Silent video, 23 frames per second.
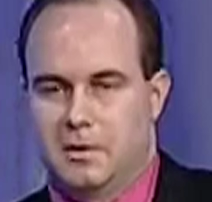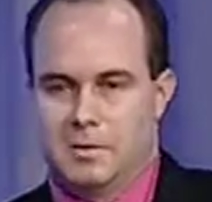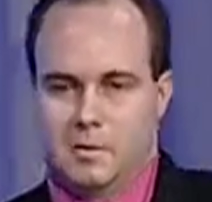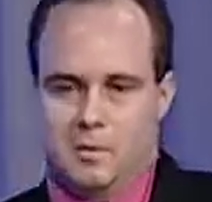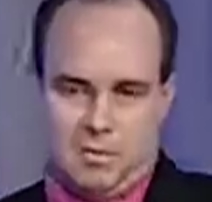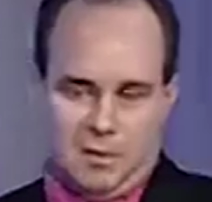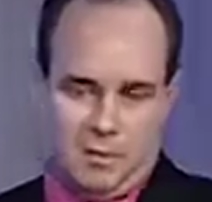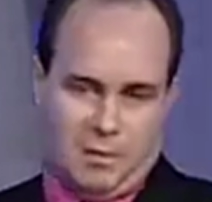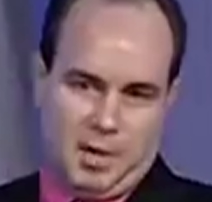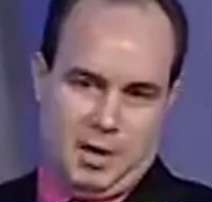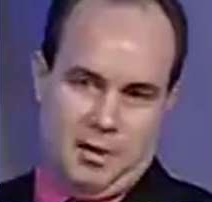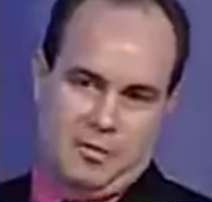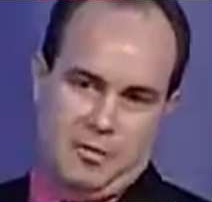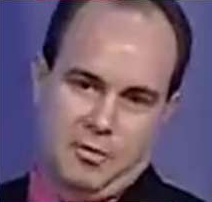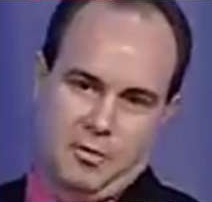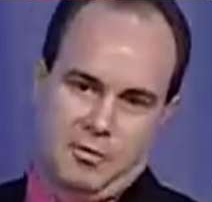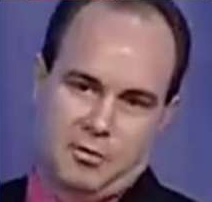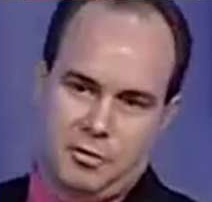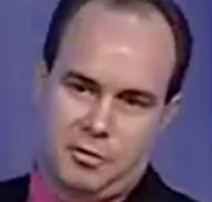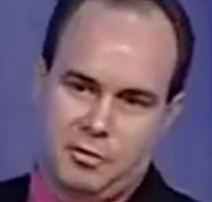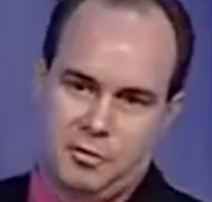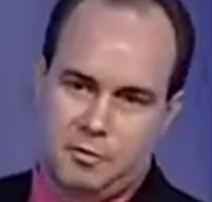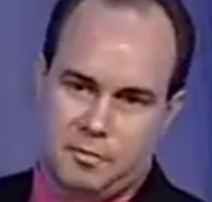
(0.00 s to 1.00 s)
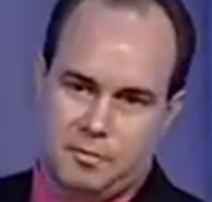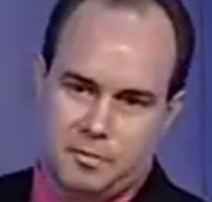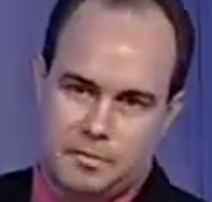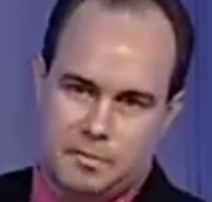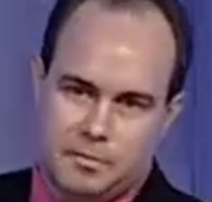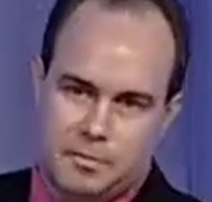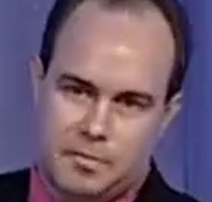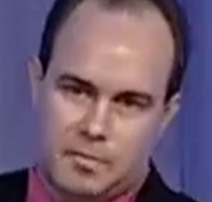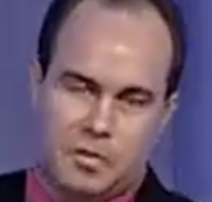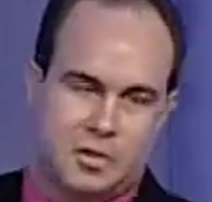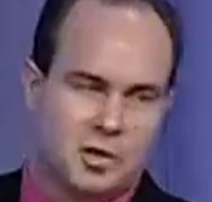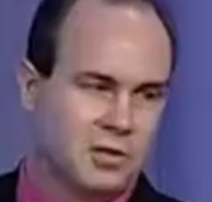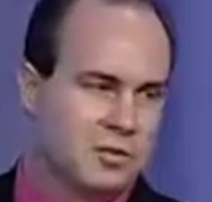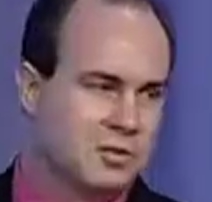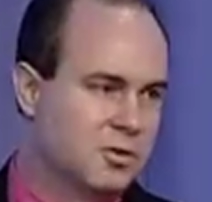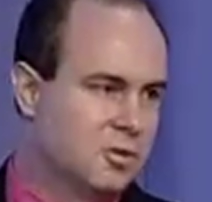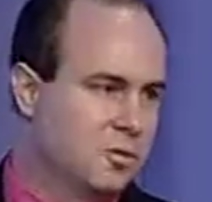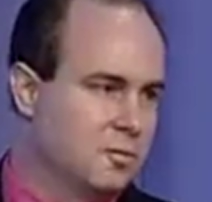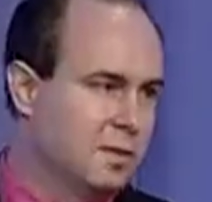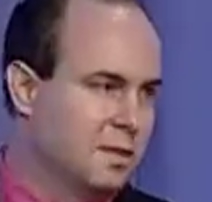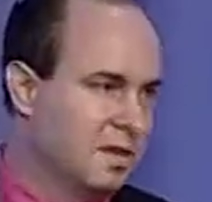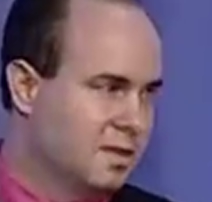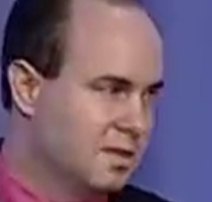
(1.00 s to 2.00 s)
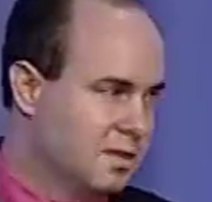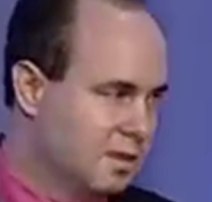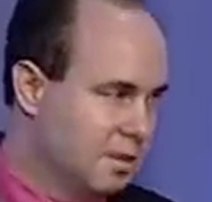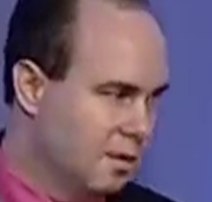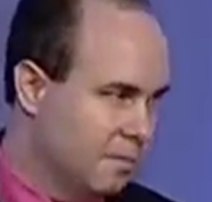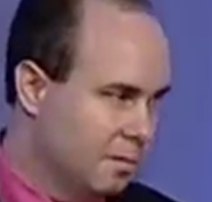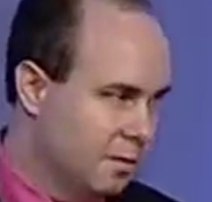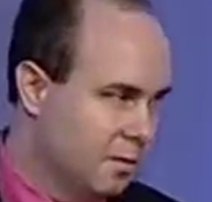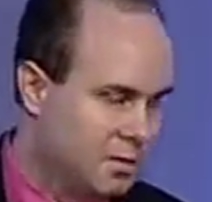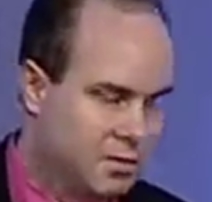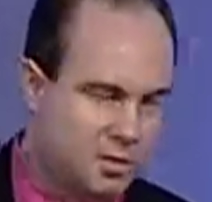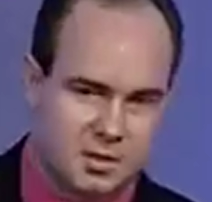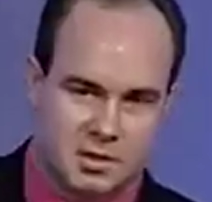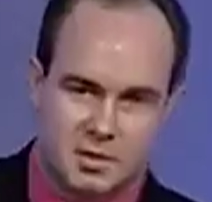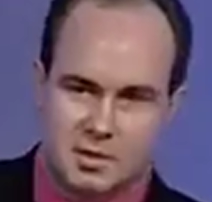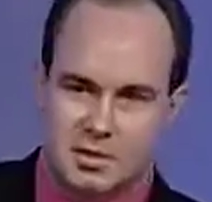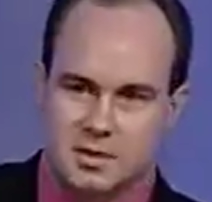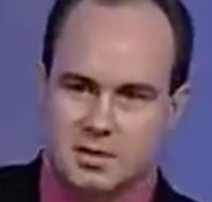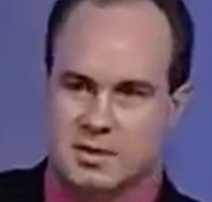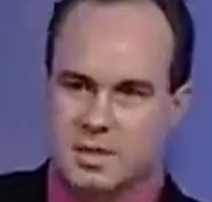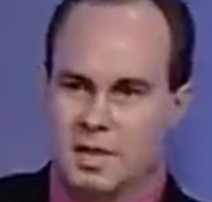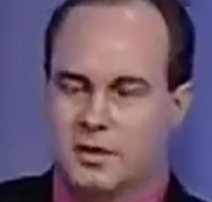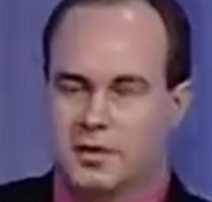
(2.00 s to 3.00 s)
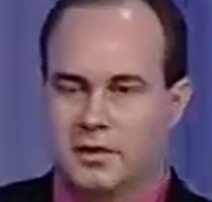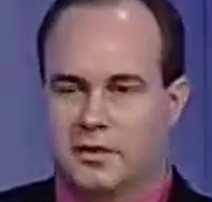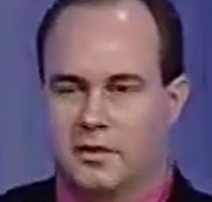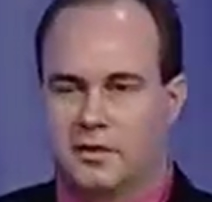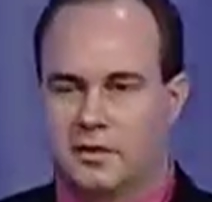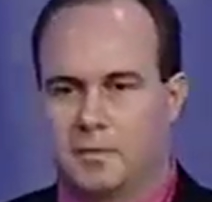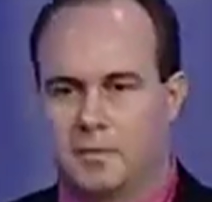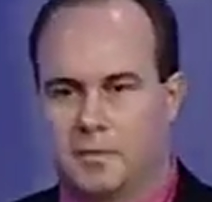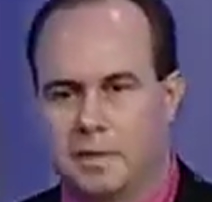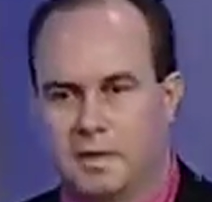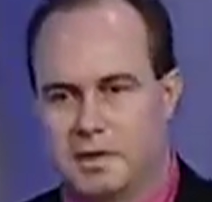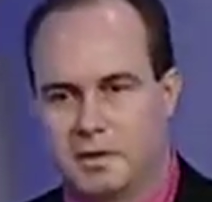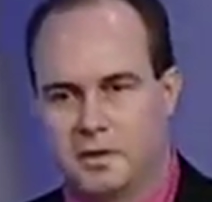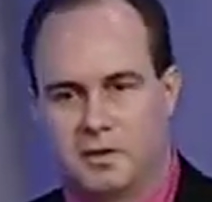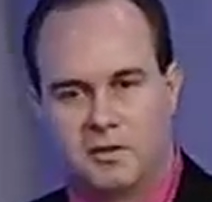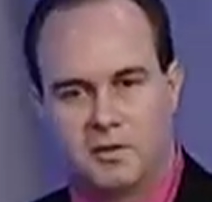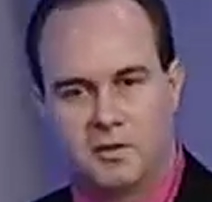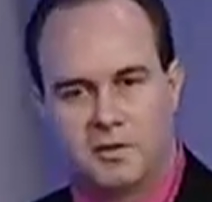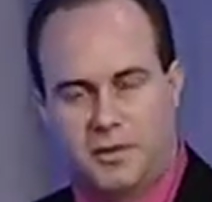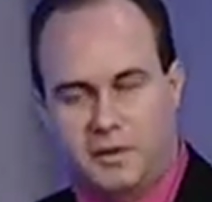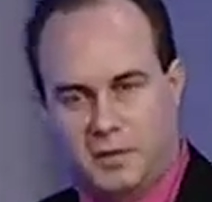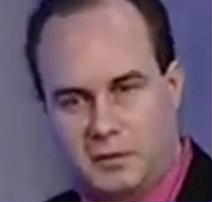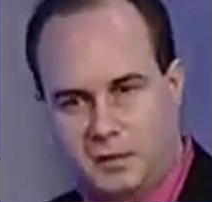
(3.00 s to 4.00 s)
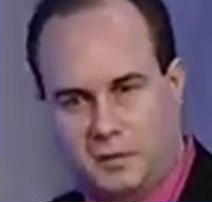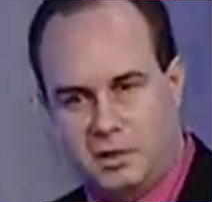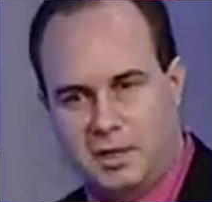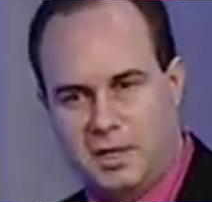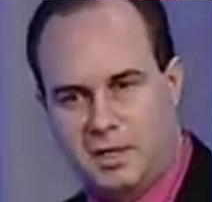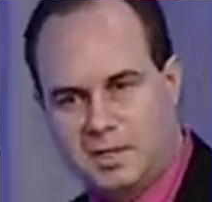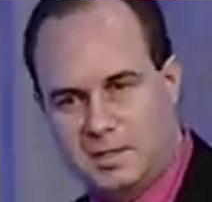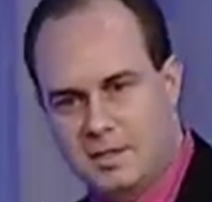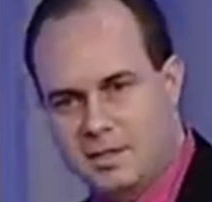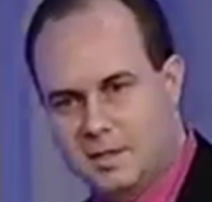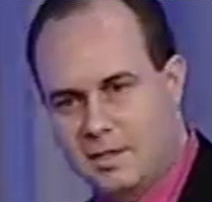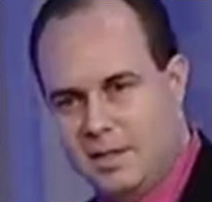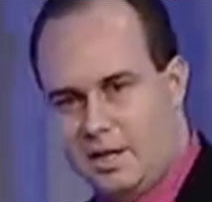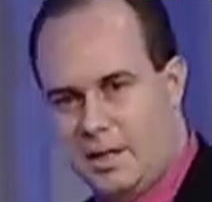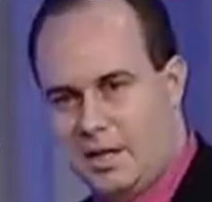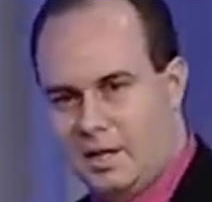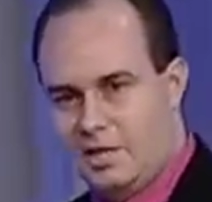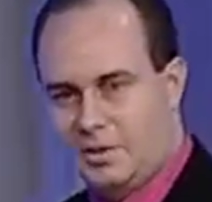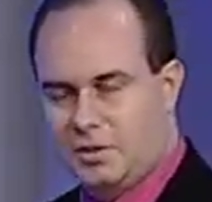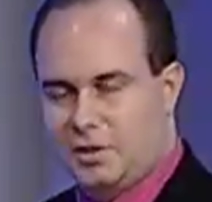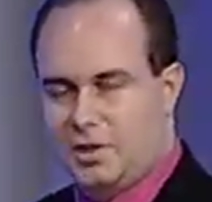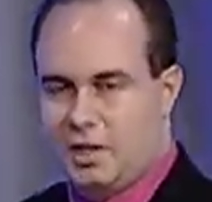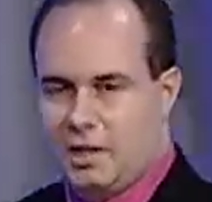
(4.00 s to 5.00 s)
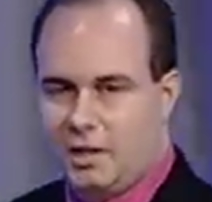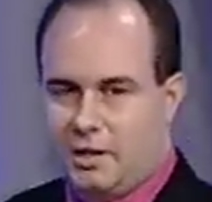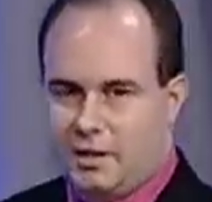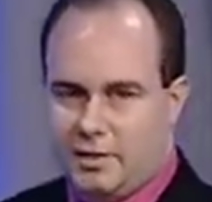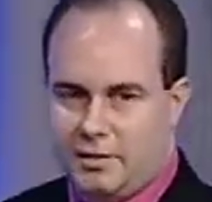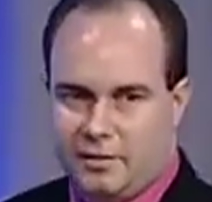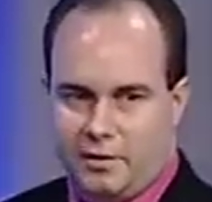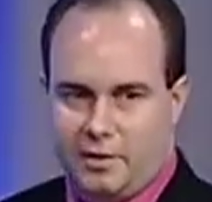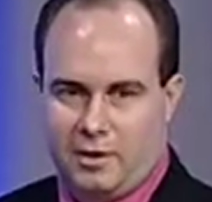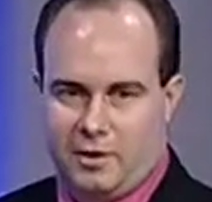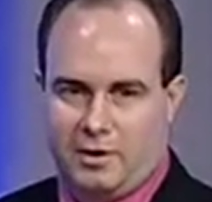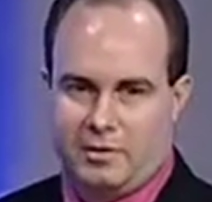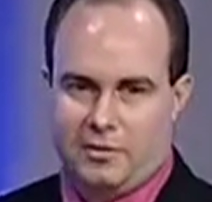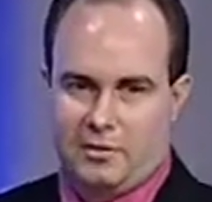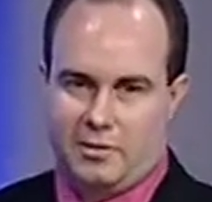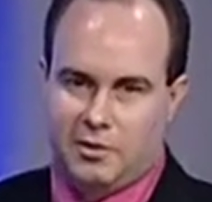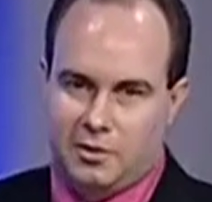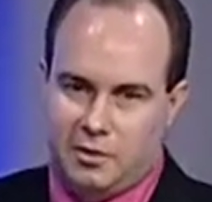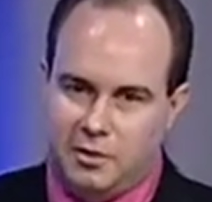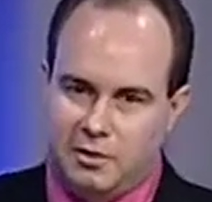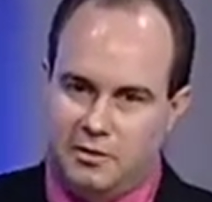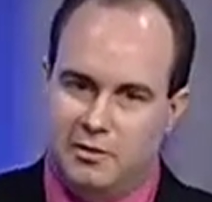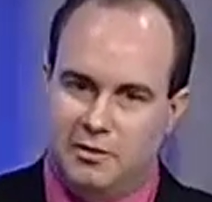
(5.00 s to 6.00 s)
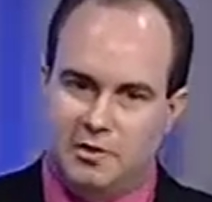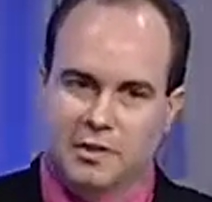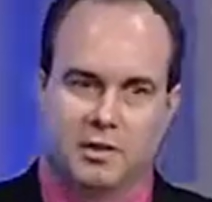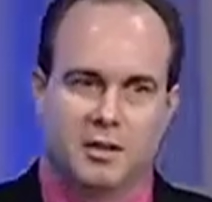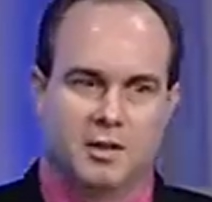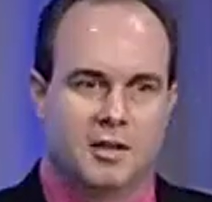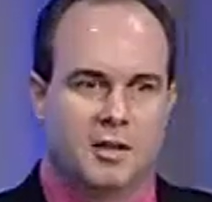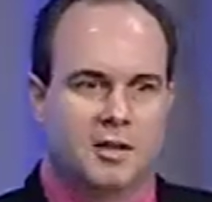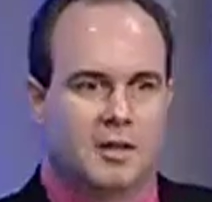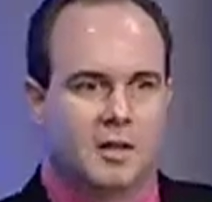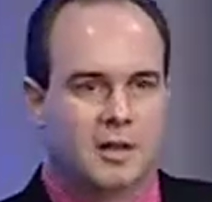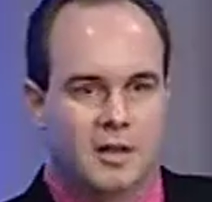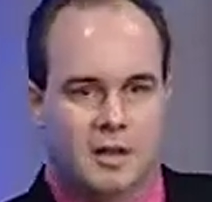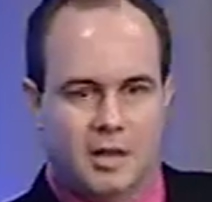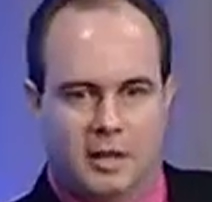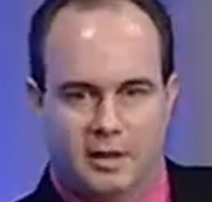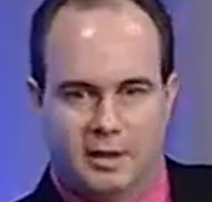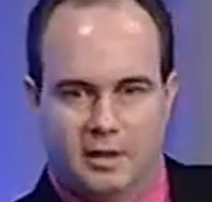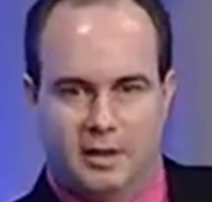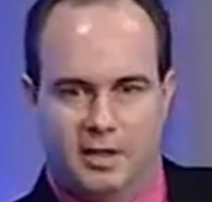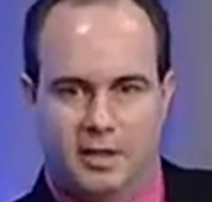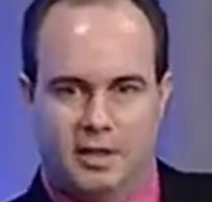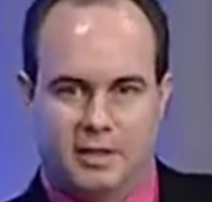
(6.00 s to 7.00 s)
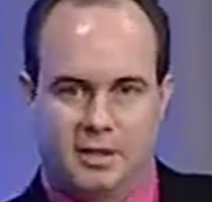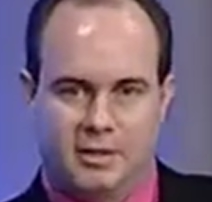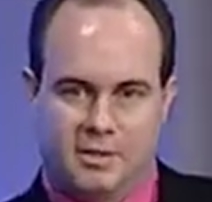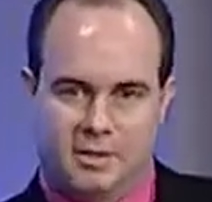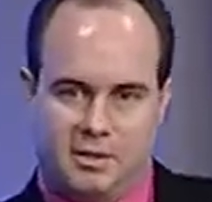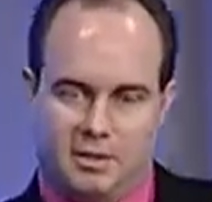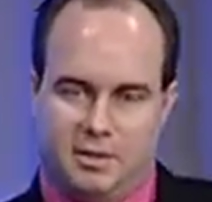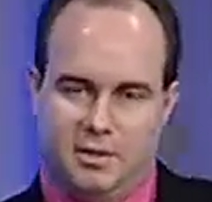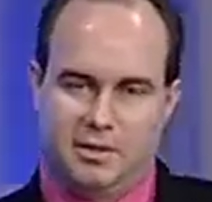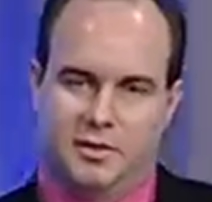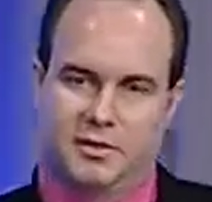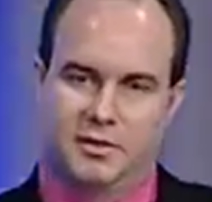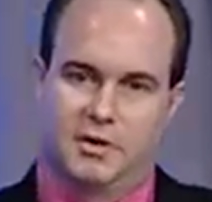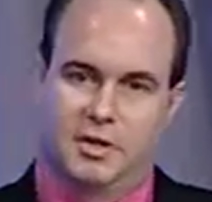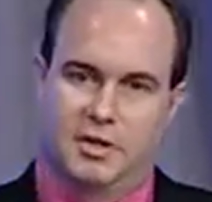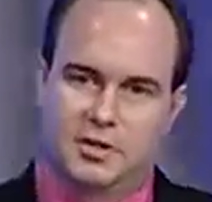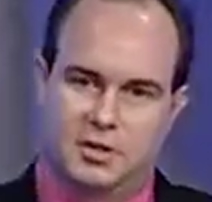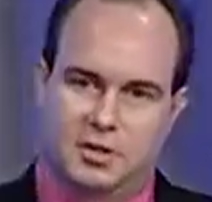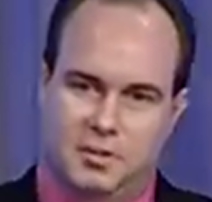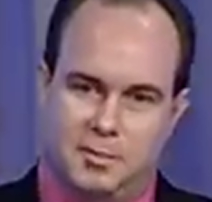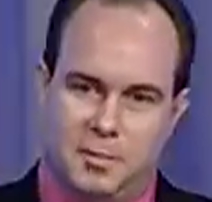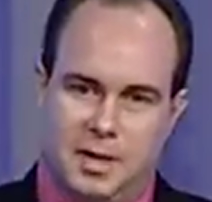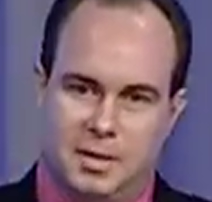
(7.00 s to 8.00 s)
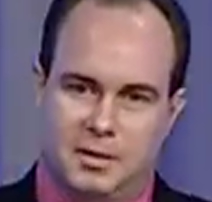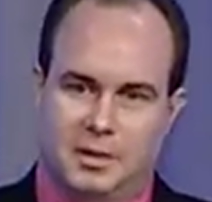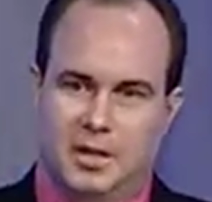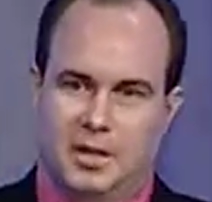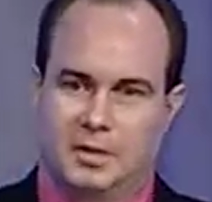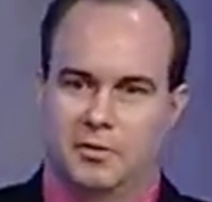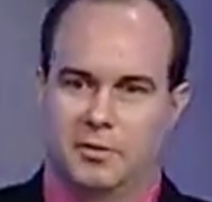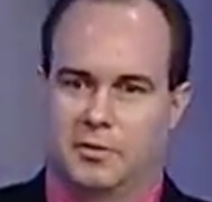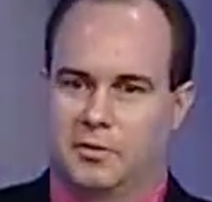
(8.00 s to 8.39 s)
With the power of the zoom, you can zoom in and see a merchant selling something, and you can see the prices that he actually has on his goods, and then they can start the discussion about that.